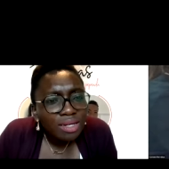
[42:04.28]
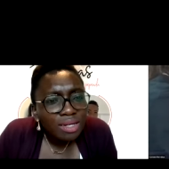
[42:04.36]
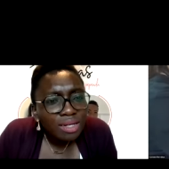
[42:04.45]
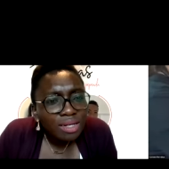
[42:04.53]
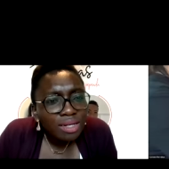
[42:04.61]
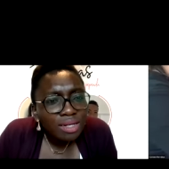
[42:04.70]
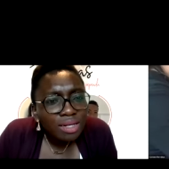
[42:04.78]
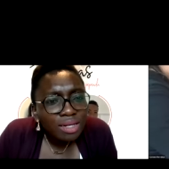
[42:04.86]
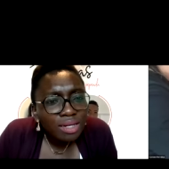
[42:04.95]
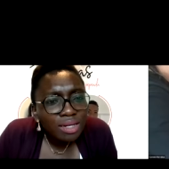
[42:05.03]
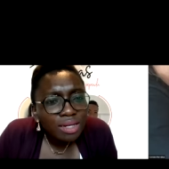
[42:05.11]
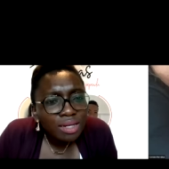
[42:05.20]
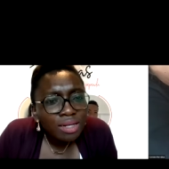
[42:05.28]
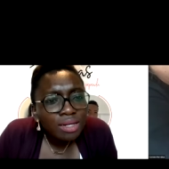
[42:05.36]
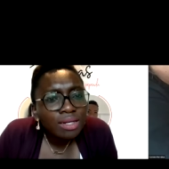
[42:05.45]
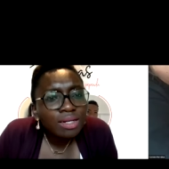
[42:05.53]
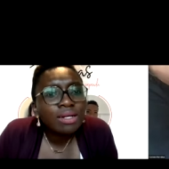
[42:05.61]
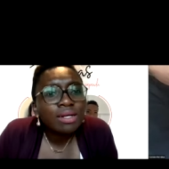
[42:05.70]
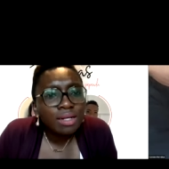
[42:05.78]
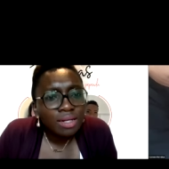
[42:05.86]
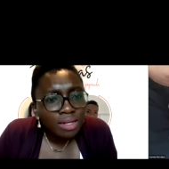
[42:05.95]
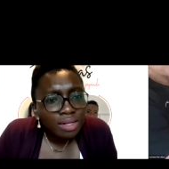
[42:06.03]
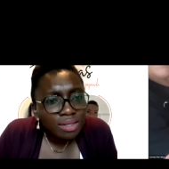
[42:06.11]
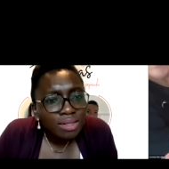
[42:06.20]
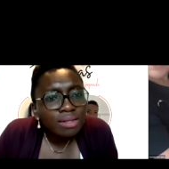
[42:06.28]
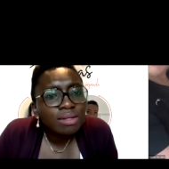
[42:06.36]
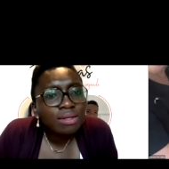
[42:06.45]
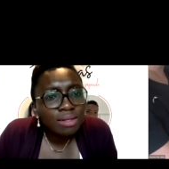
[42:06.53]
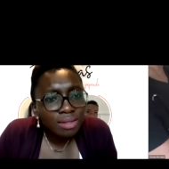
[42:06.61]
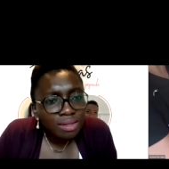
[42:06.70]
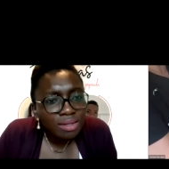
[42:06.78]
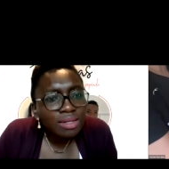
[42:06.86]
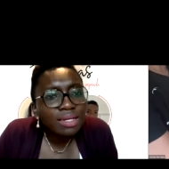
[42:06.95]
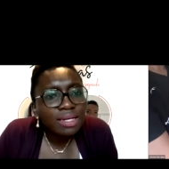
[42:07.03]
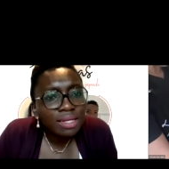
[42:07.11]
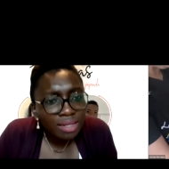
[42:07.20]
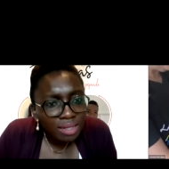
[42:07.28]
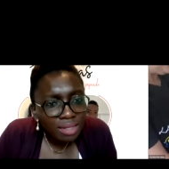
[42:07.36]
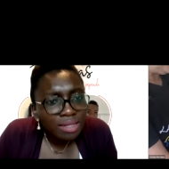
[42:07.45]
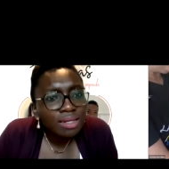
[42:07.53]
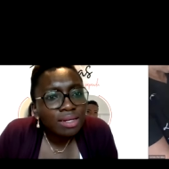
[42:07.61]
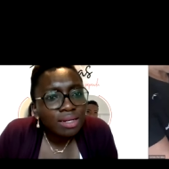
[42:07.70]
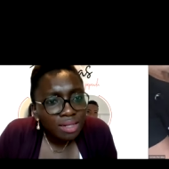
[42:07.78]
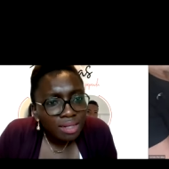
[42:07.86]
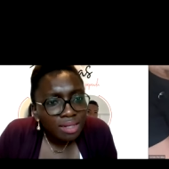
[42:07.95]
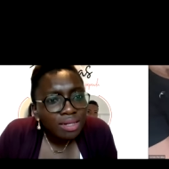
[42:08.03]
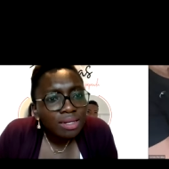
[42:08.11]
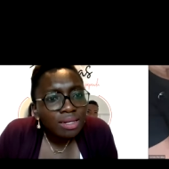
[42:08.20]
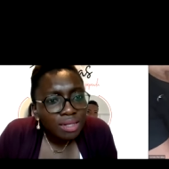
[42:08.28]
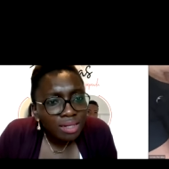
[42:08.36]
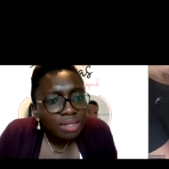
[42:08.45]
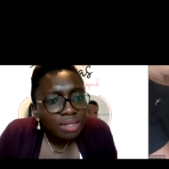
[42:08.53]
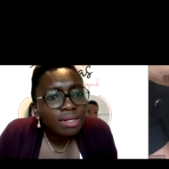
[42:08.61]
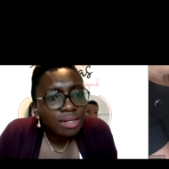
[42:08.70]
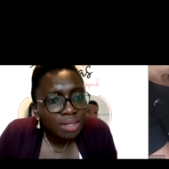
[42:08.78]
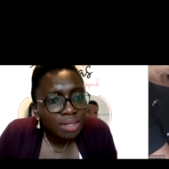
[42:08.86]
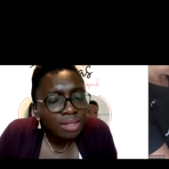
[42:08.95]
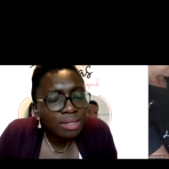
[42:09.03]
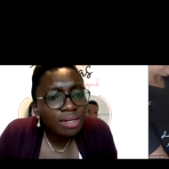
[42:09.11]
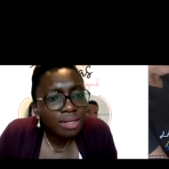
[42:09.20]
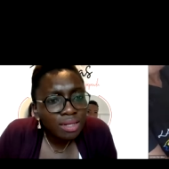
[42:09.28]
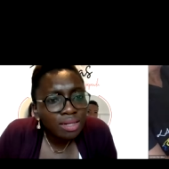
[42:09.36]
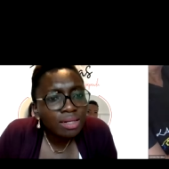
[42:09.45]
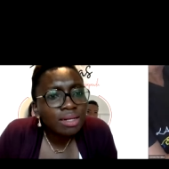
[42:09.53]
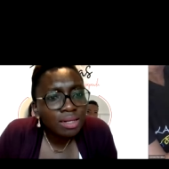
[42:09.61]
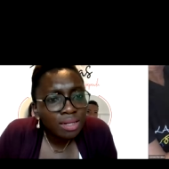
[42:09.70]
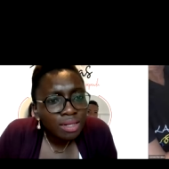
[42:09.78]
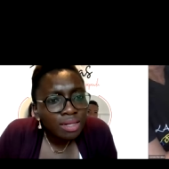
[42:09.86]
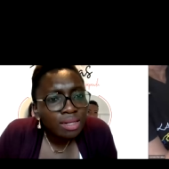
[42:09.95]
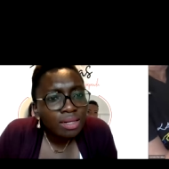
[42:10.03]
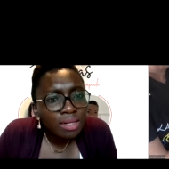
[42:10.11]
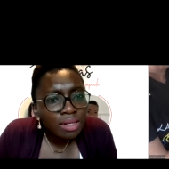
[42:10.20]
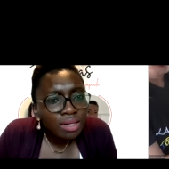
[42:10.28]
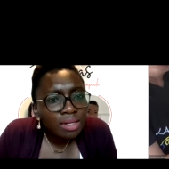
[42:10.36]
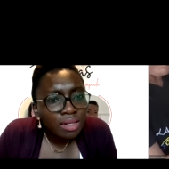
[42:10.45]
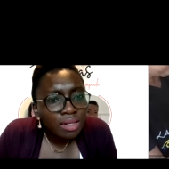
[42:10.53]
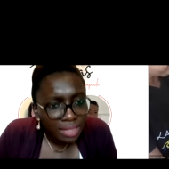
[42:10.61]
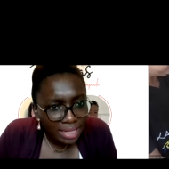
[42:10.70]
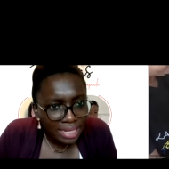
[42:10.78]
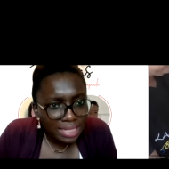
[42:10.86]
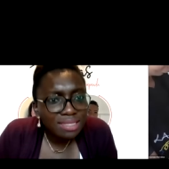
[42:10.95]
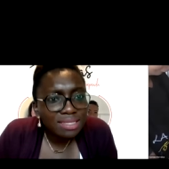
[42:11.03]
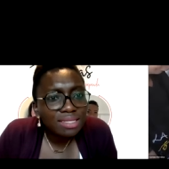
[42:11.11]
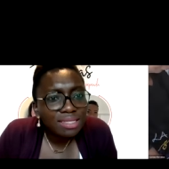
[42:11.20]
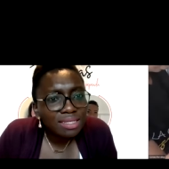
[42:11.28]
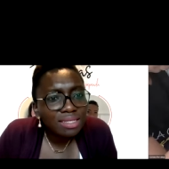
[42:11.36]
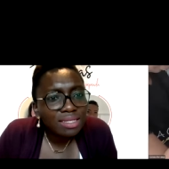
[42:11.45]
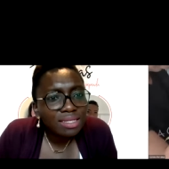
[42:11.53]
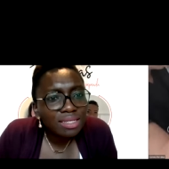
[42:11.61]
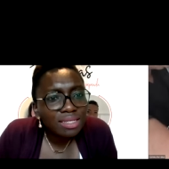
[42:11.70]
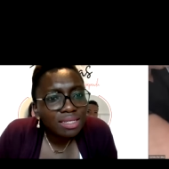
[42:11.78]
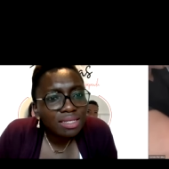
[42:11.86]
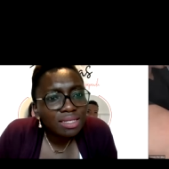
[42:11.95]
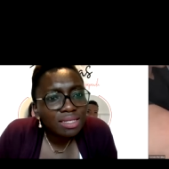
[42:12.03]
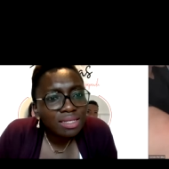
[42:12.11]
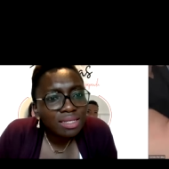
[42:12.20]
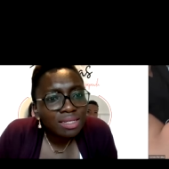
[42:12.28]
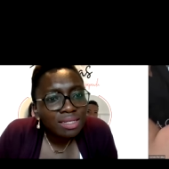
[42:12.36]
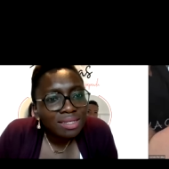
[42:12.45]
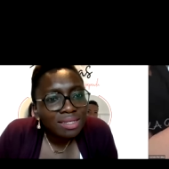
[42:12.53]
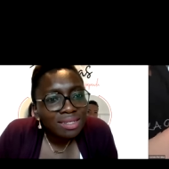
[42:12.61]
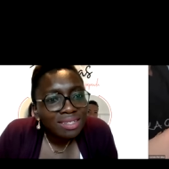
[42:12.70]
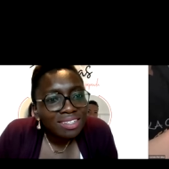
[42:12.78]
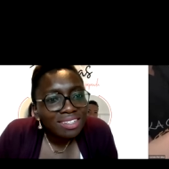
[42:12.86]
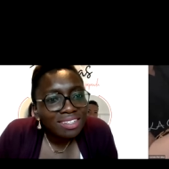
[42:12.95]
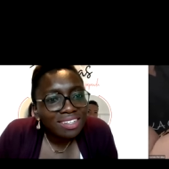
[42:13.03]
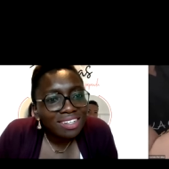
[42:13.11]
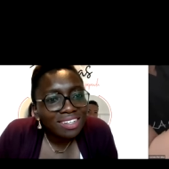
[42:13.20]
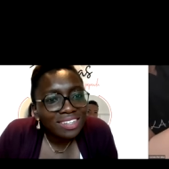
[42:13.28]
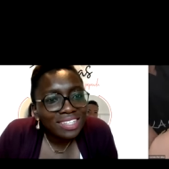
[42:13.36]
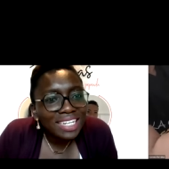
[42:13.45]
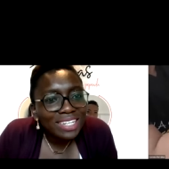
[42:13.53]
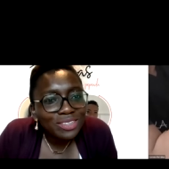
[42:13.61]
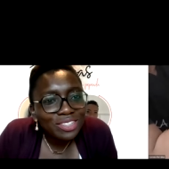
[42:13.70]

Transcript: open it fully, so it doesn't. Uh-huh. You don't, uh -huh. you don't, you don't open fully, just only like a, a pocket. Yes. And put it inside. Oh, that